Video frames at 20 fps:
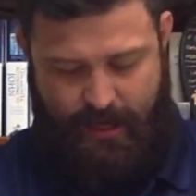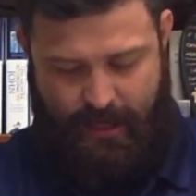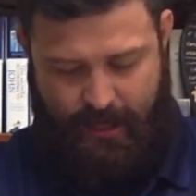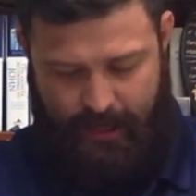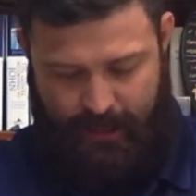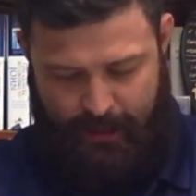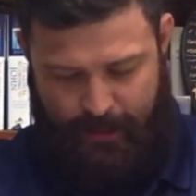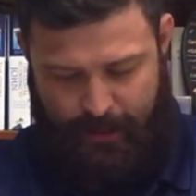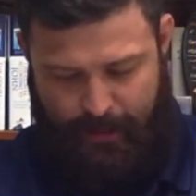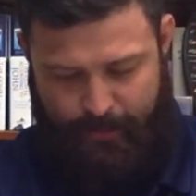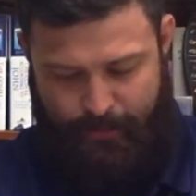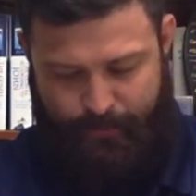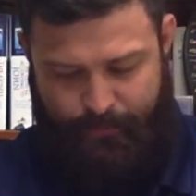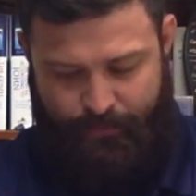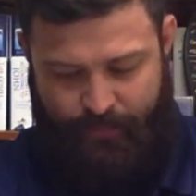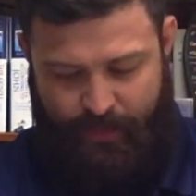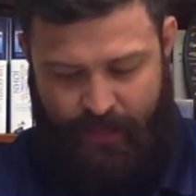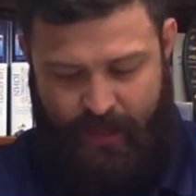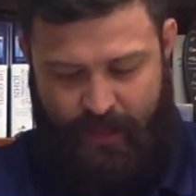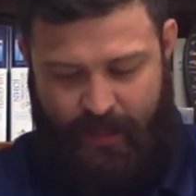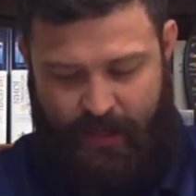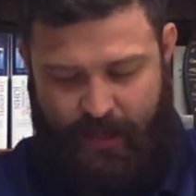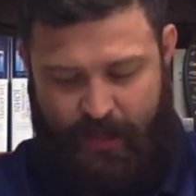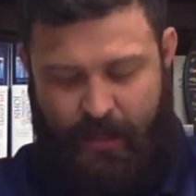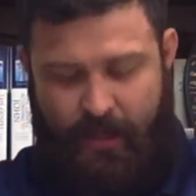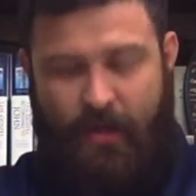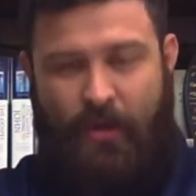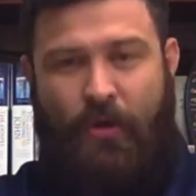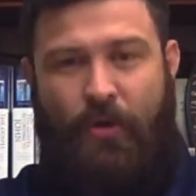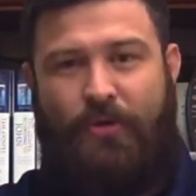Um,
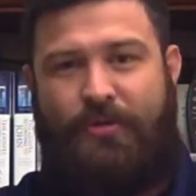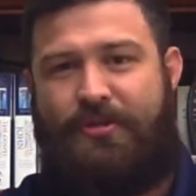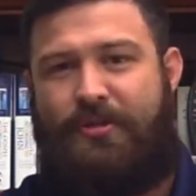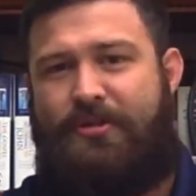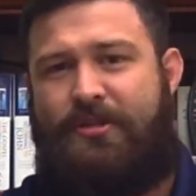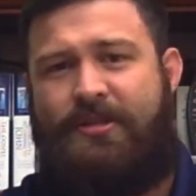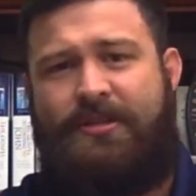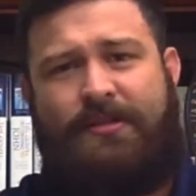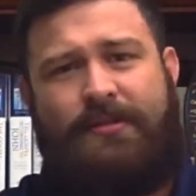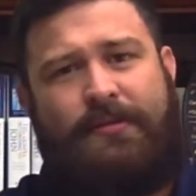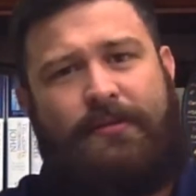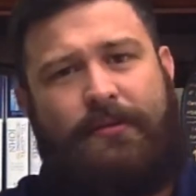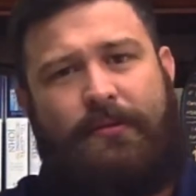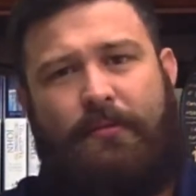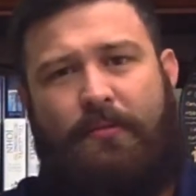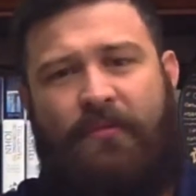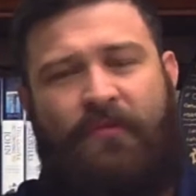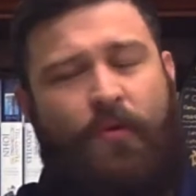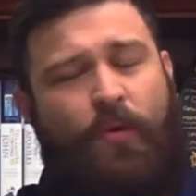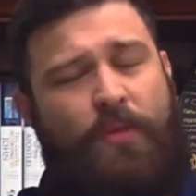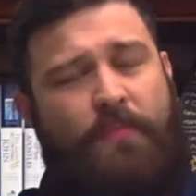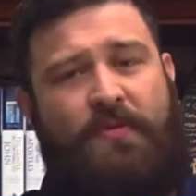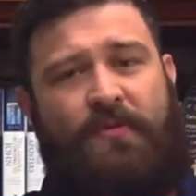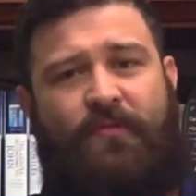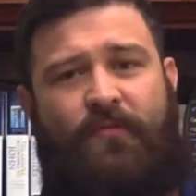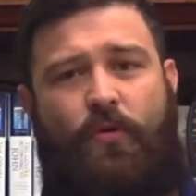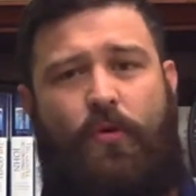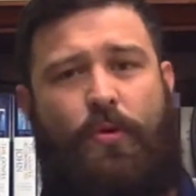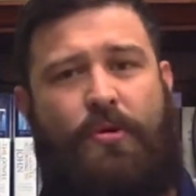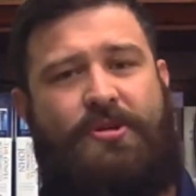so just before we move
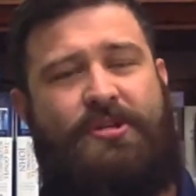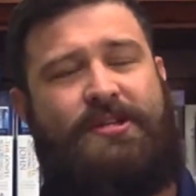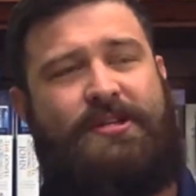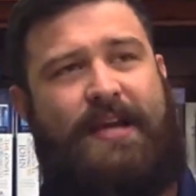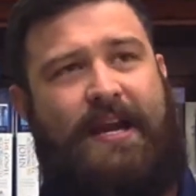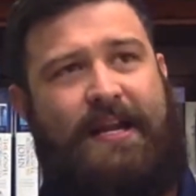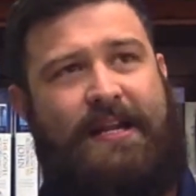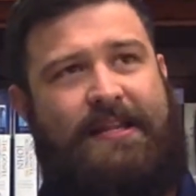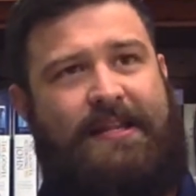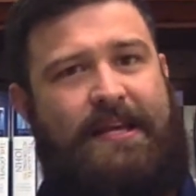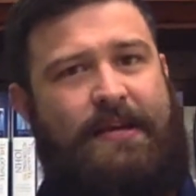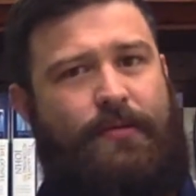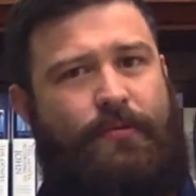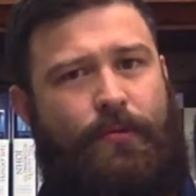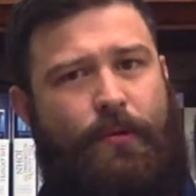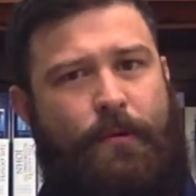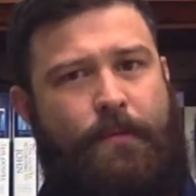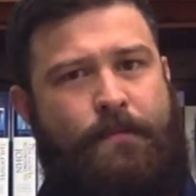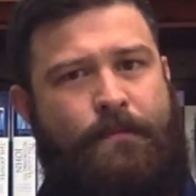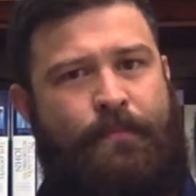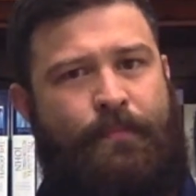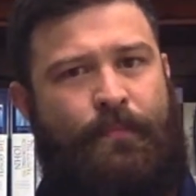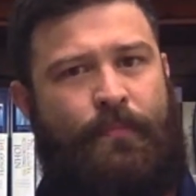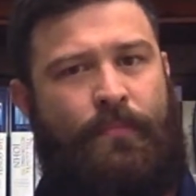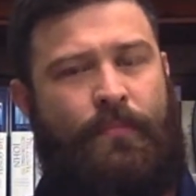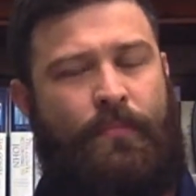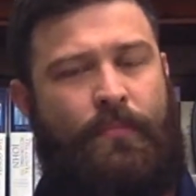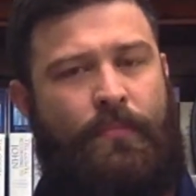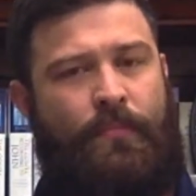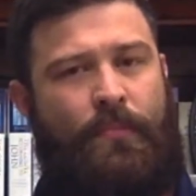forward, just kind of think through
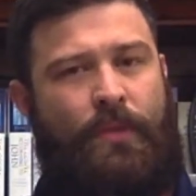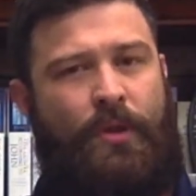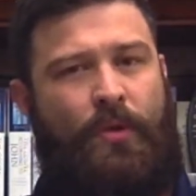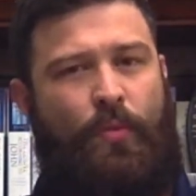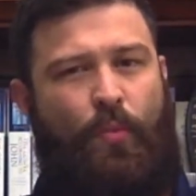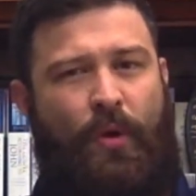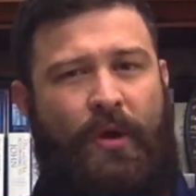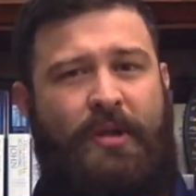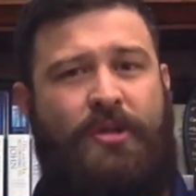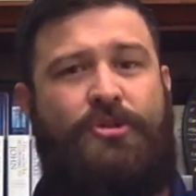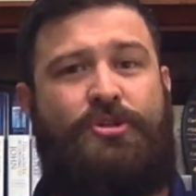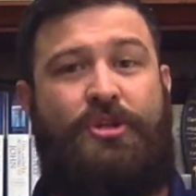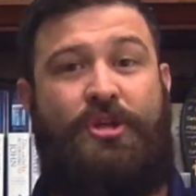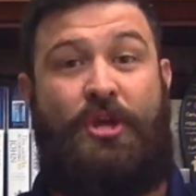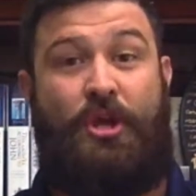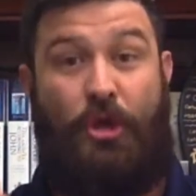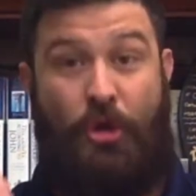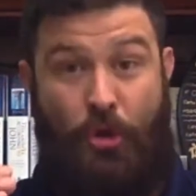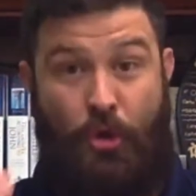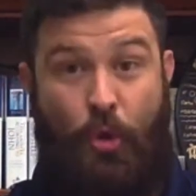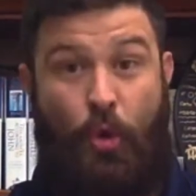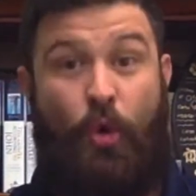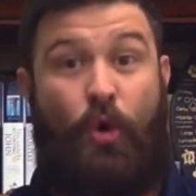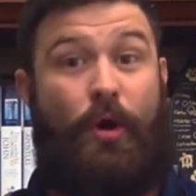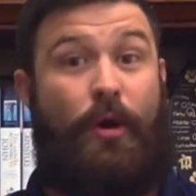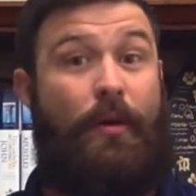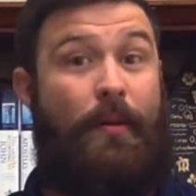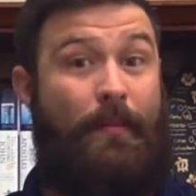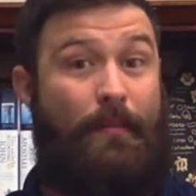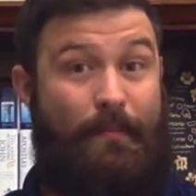what is
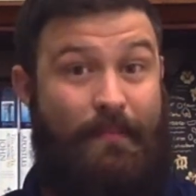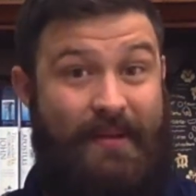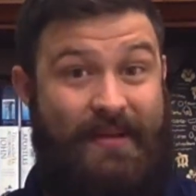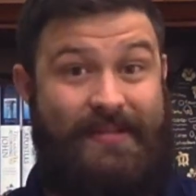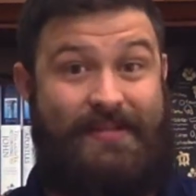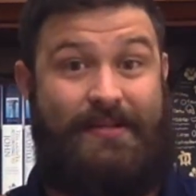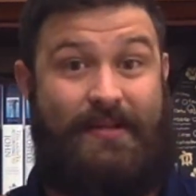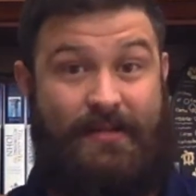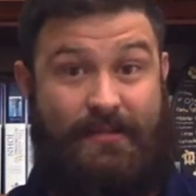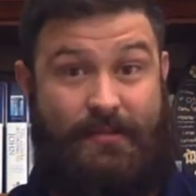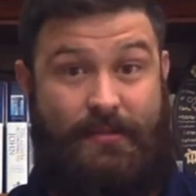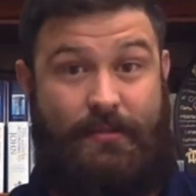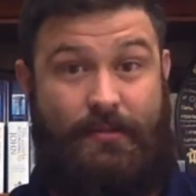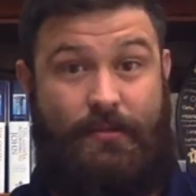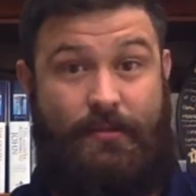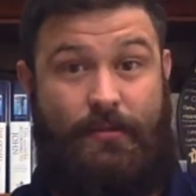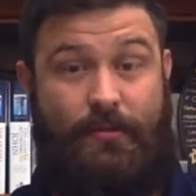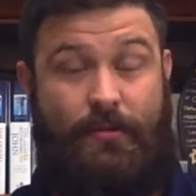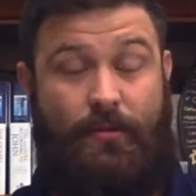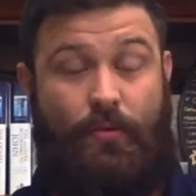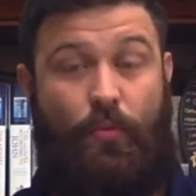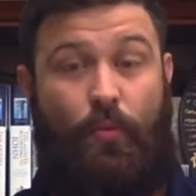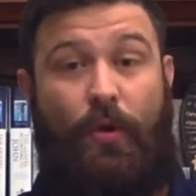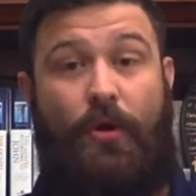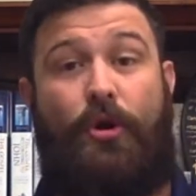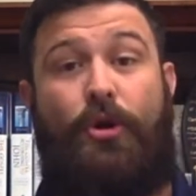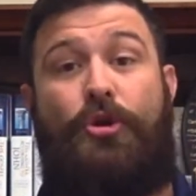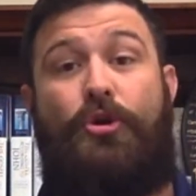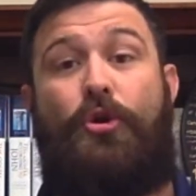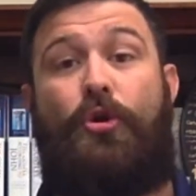your business? What
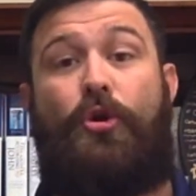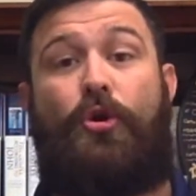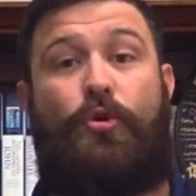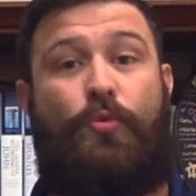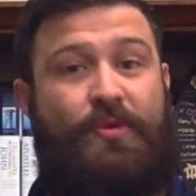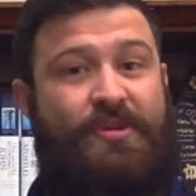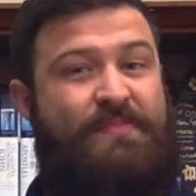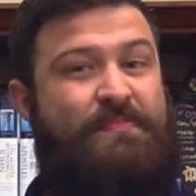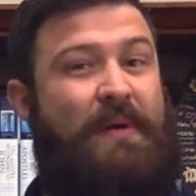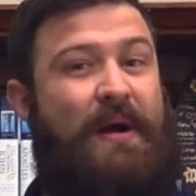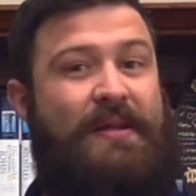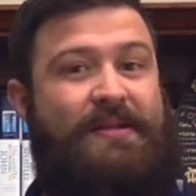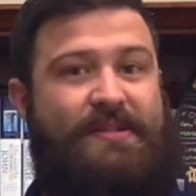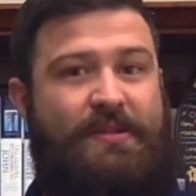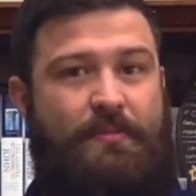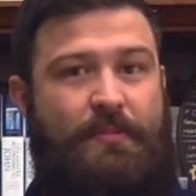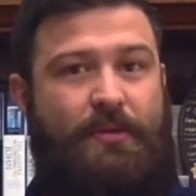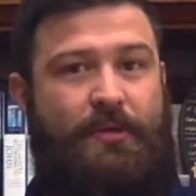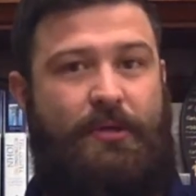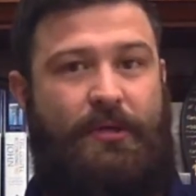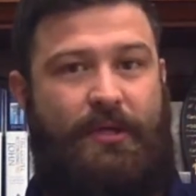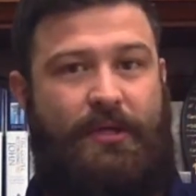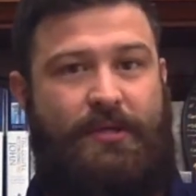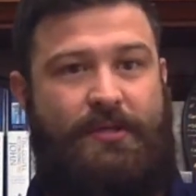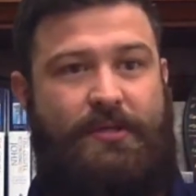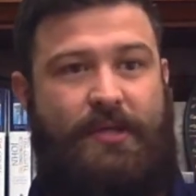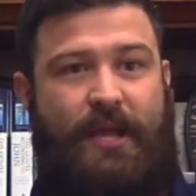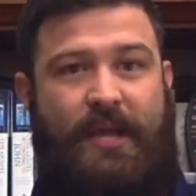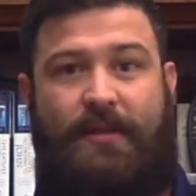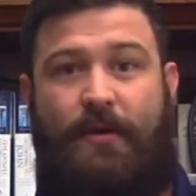are your
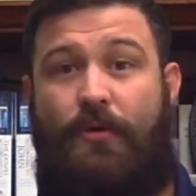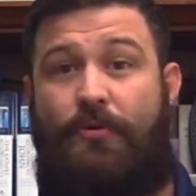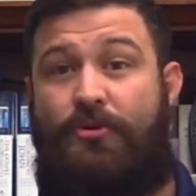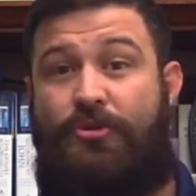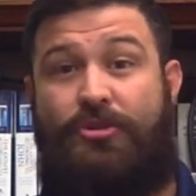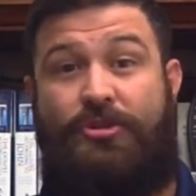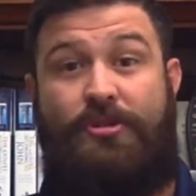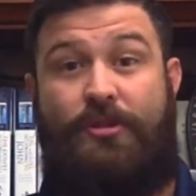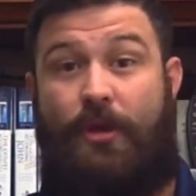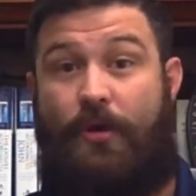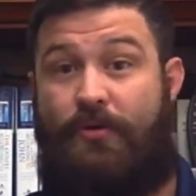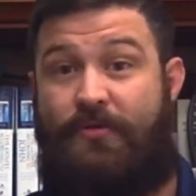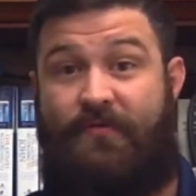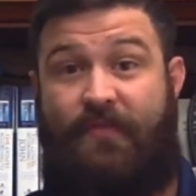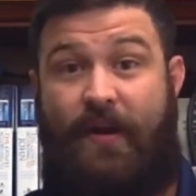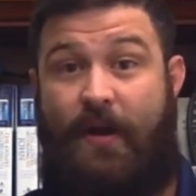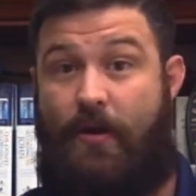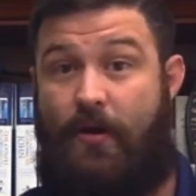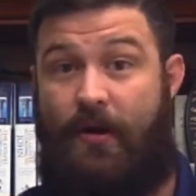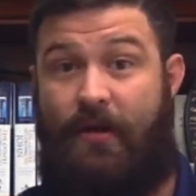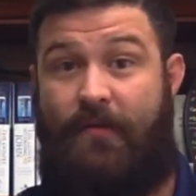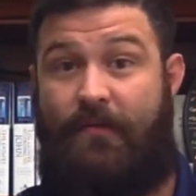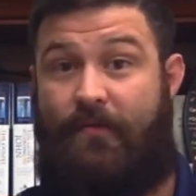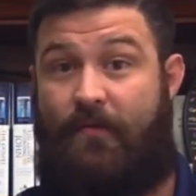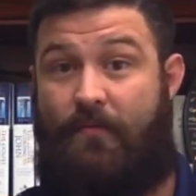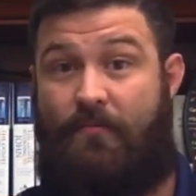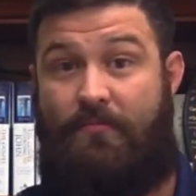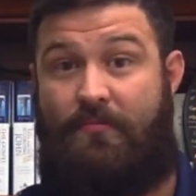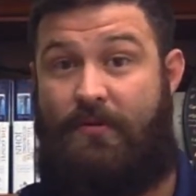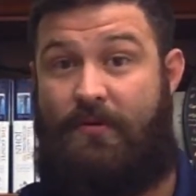responsibilities? And those those vary
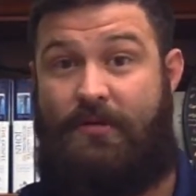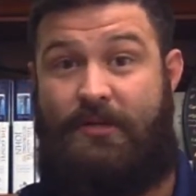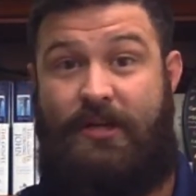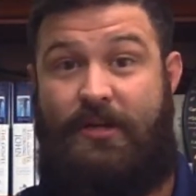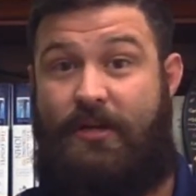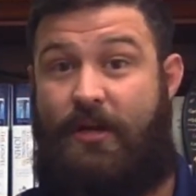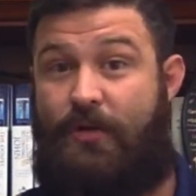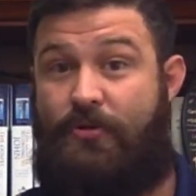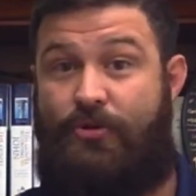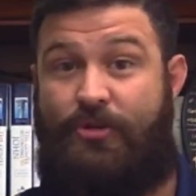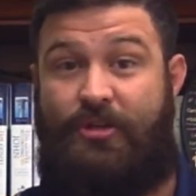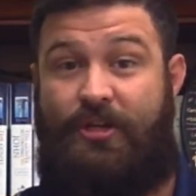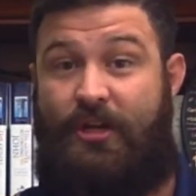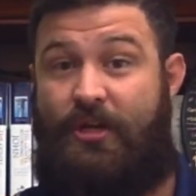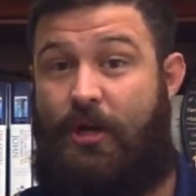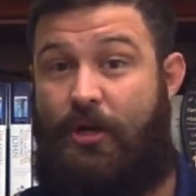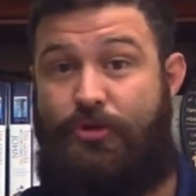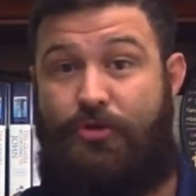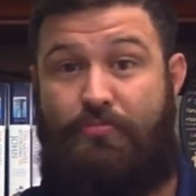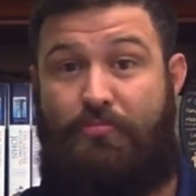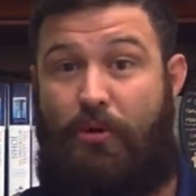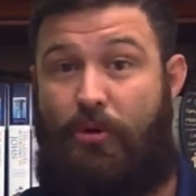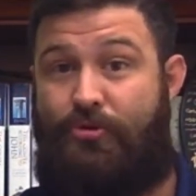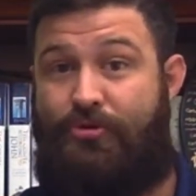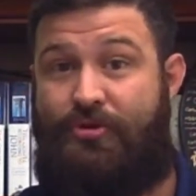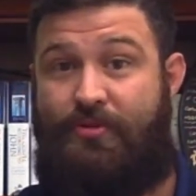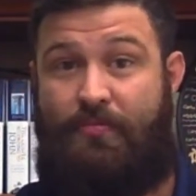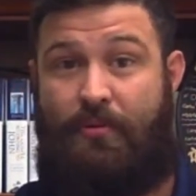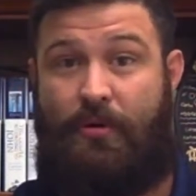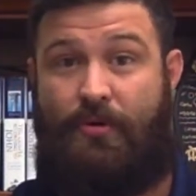from teenager to teenager,
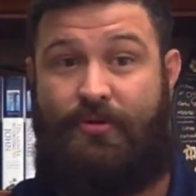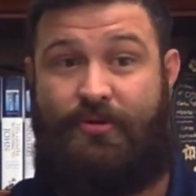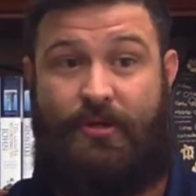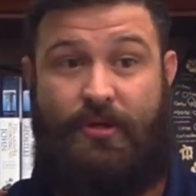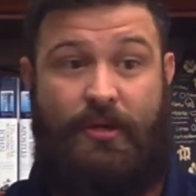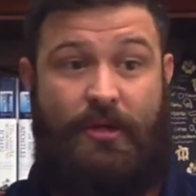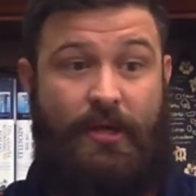person to person.